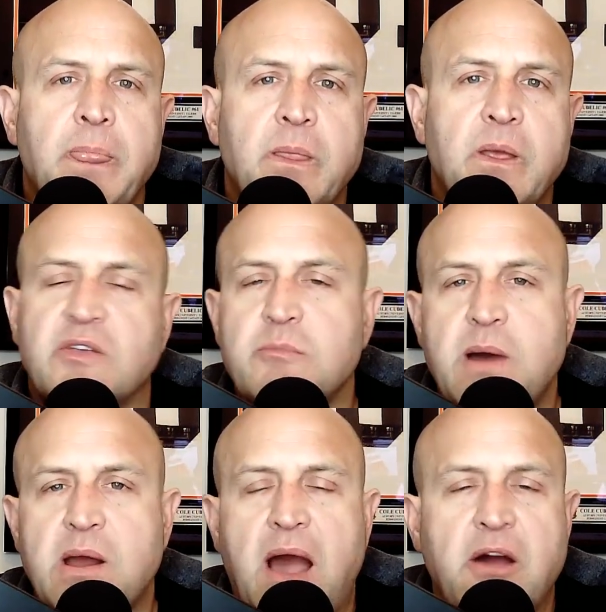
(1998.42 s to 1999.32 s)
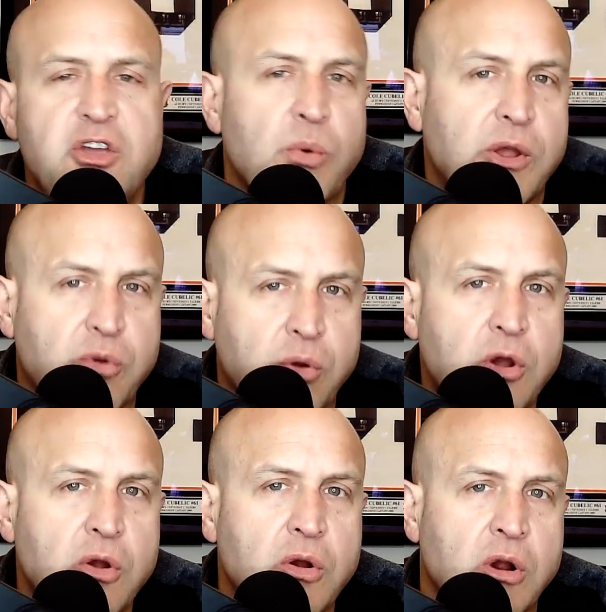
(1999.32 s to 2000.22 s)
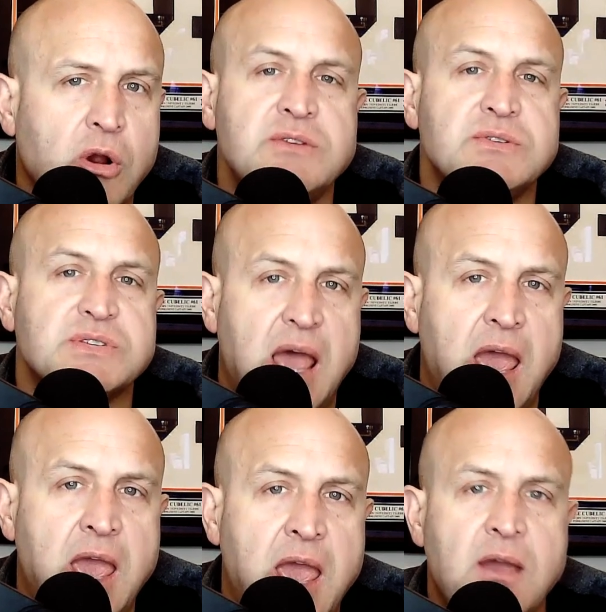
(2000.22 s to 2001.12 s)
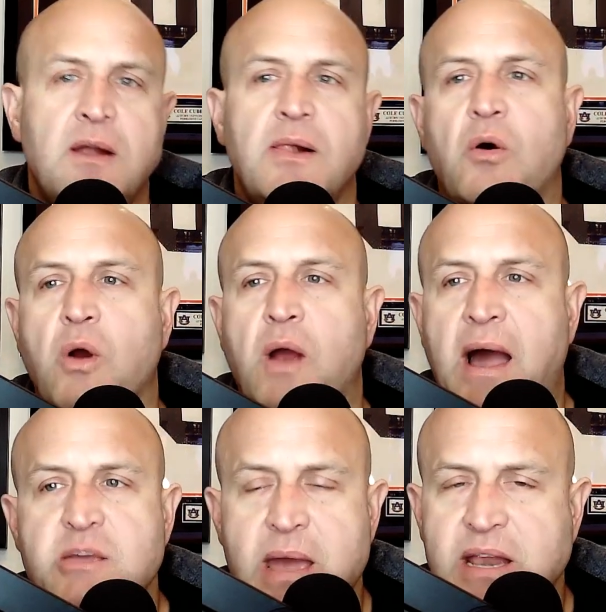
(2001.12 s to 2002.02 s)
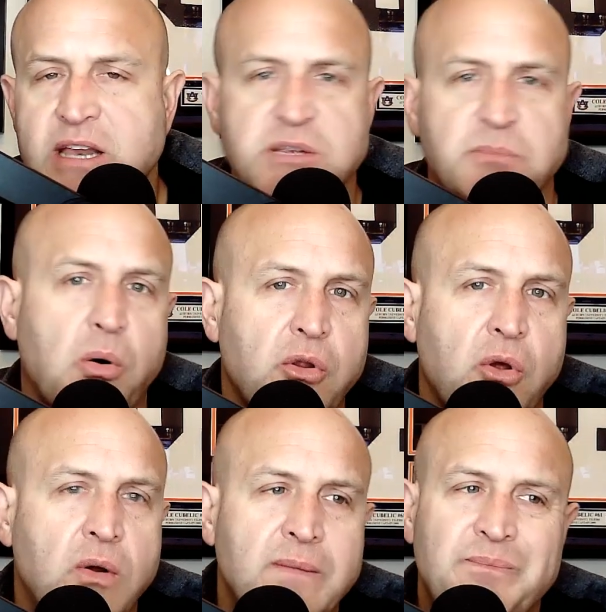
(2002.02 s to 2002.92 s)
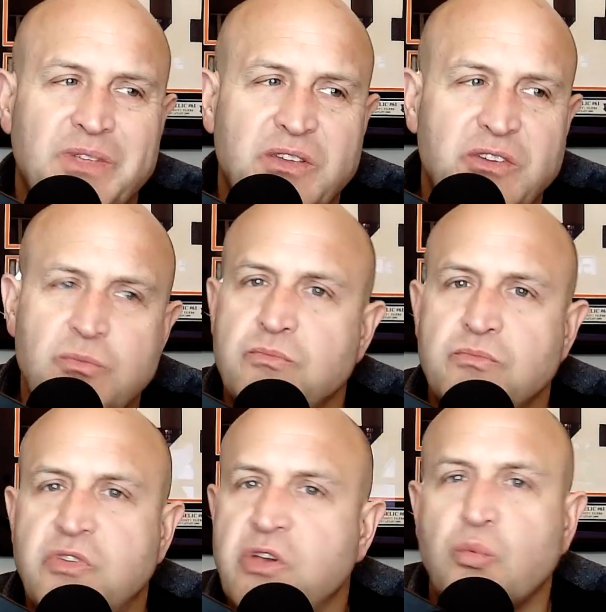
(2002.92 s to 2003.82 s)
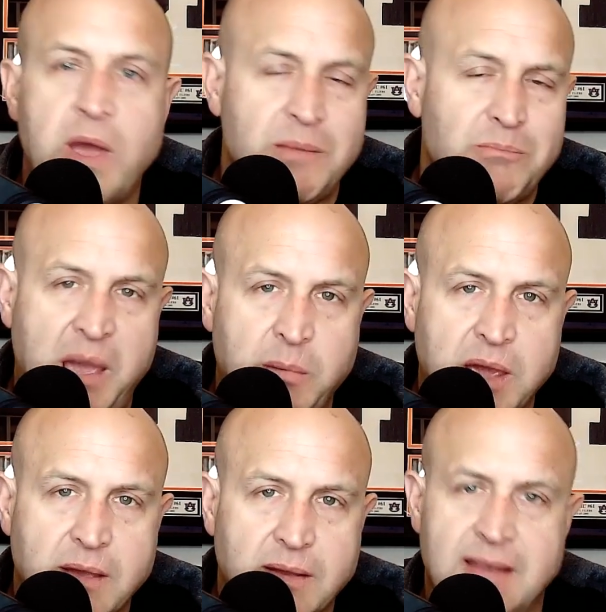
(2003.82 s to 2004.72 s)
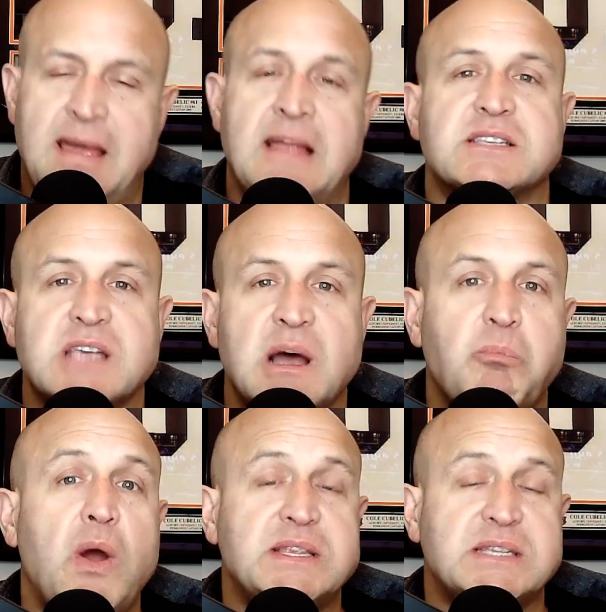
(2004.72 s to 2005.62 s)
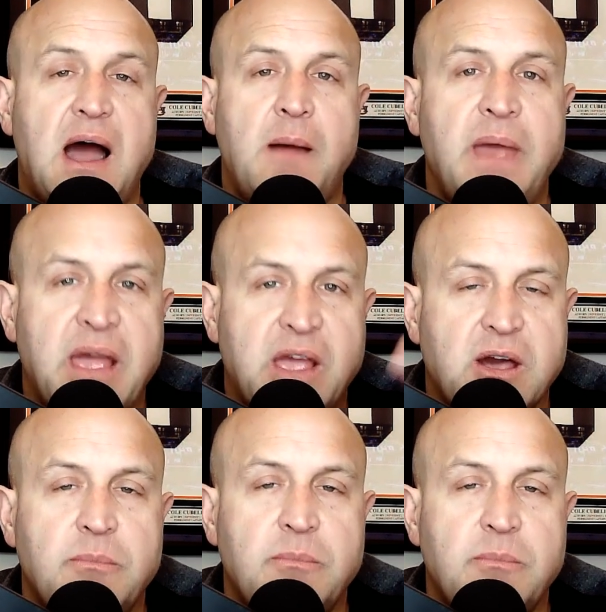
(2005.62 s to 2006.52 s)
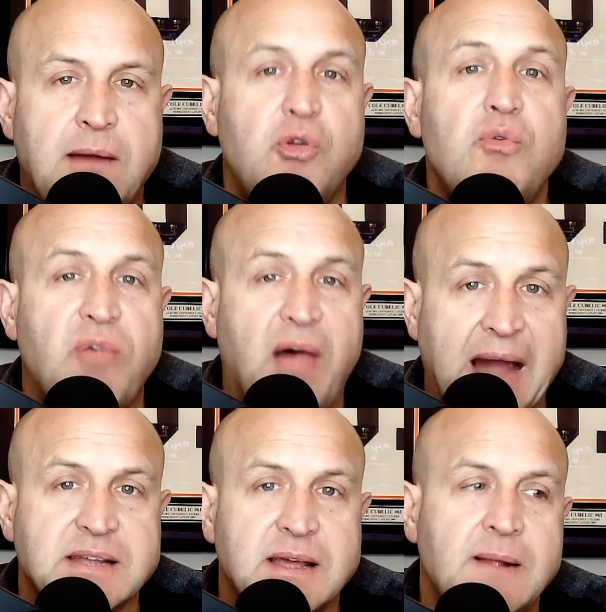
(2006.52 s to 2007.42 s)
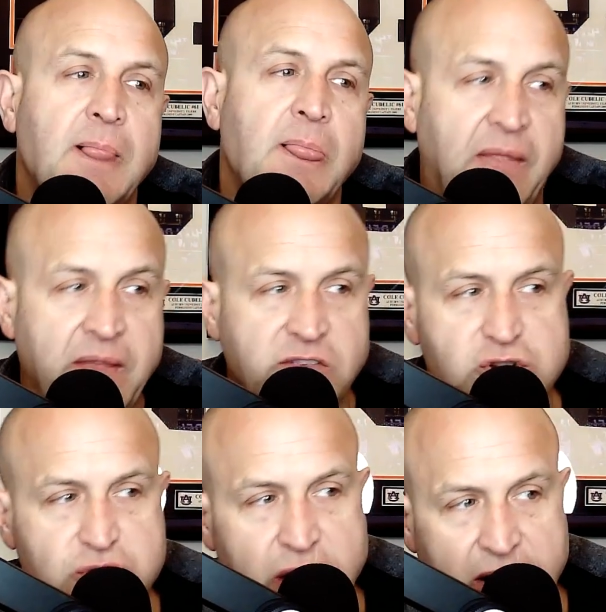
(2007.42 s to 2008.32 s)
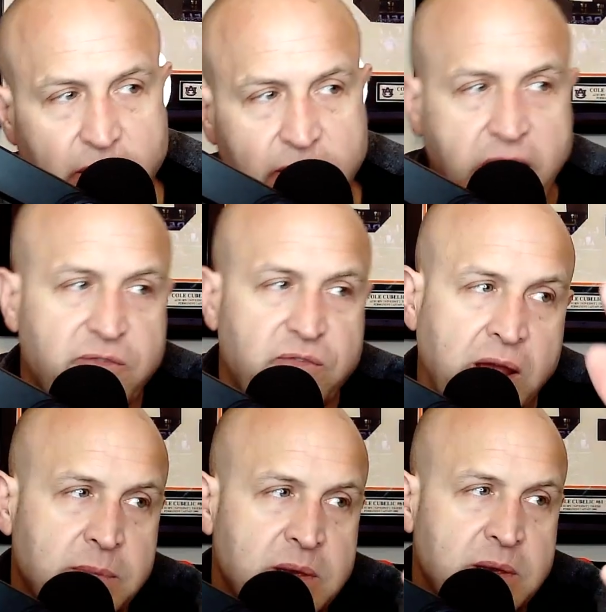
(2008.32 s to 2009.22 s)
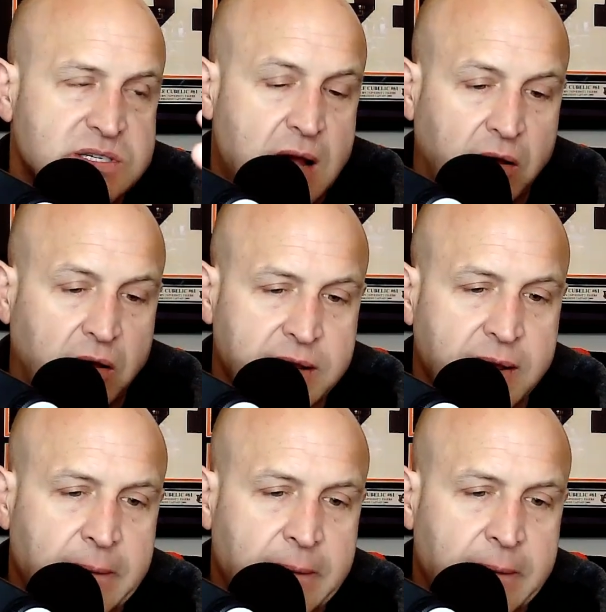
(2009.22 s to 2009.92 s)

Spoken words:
It doesn't matter how you recruit or what you say or how you manage the portal. Just win, baby. At some point in time, it comes down to that. And I think the trajectory there for him is solid.